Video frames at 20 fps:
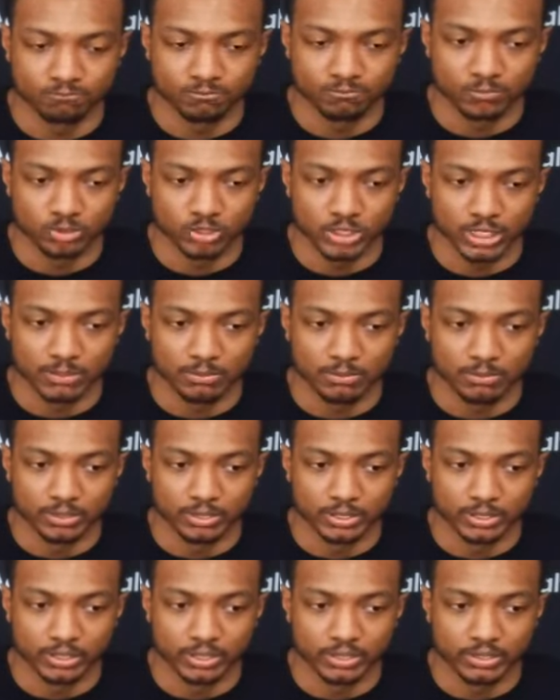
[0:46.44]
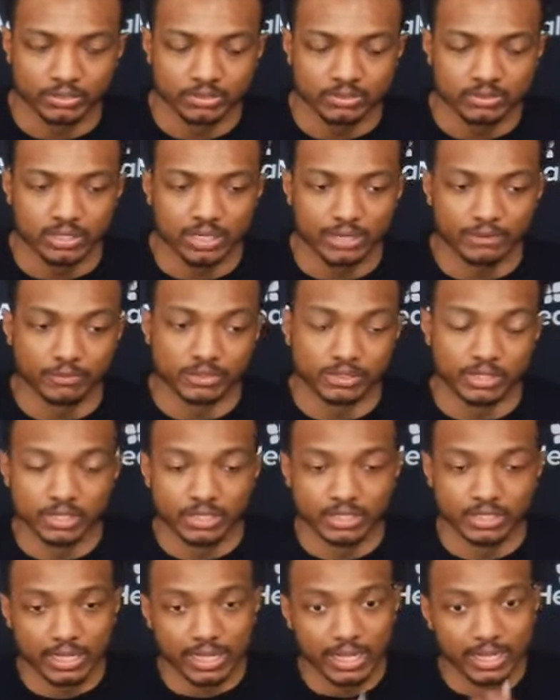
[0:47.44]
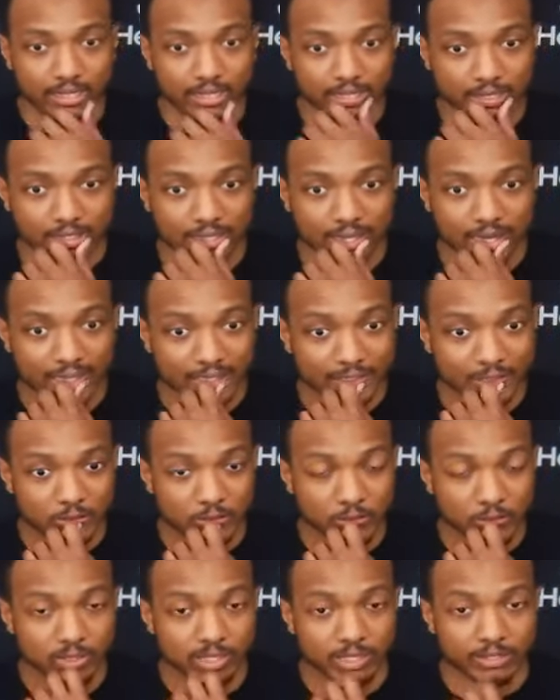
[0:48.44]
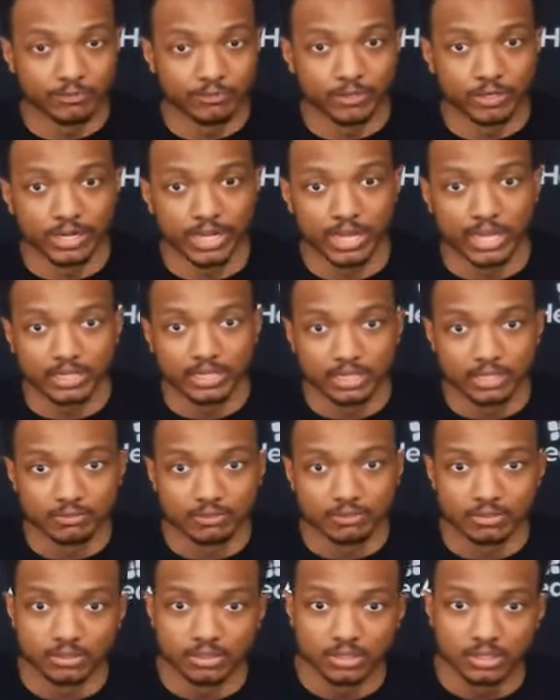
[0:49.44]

try to bring everything that I can do at a very high level,